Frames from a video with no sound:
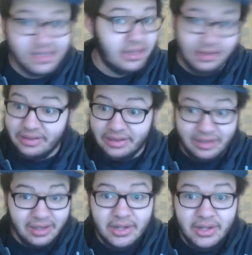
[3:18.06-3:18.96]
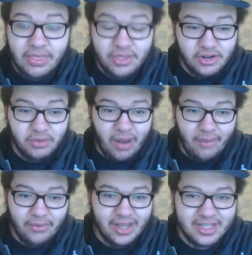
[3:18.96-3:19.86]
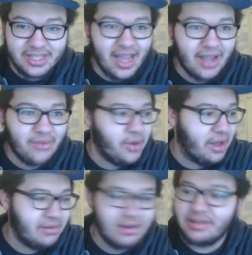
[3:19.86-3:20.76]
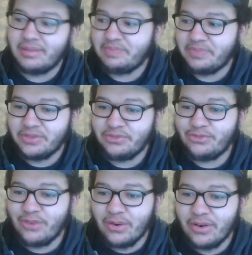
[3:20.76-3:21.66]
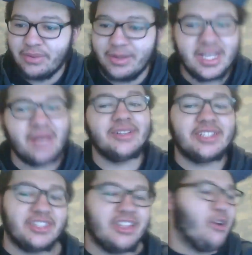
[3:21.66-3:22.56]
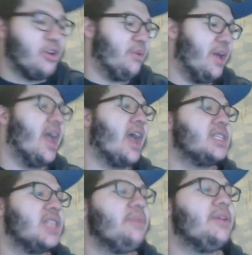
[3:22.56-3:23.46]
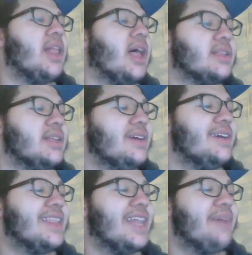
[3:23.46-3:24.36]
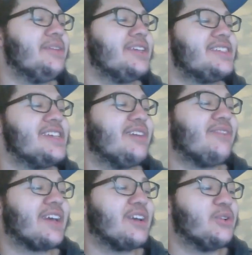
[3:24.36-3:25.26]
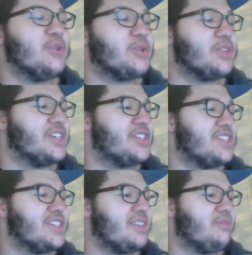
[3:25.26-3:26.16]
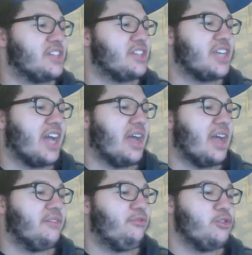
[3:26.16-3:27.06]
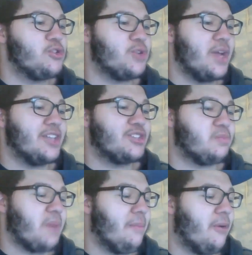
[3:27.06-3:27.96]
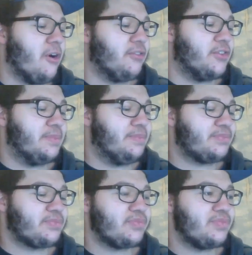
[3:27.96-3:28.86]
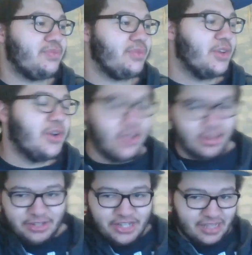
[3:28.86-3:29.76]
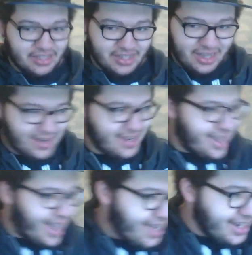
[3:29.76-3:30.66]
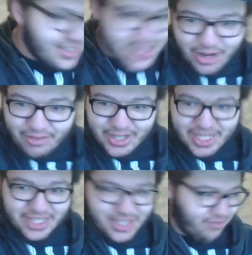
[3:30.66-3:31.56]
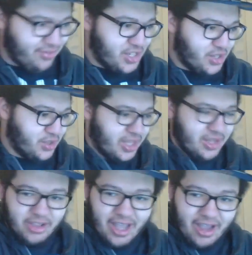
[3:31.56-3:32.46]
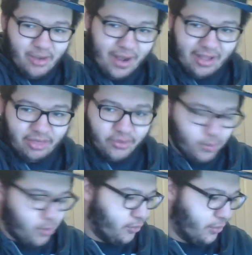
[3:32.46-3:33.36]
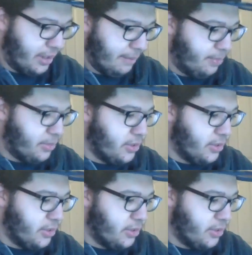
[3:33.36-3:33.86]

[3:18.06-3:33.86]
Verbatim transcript: the dude probably weighs like, what, 400 pounds? How much does Logan weigh, Let me look. Let me see if I can Google this shit and see if we actually got an official answer by Marvel. Oh, let me check this out. I need to know if there's actually official weight for Wolverine.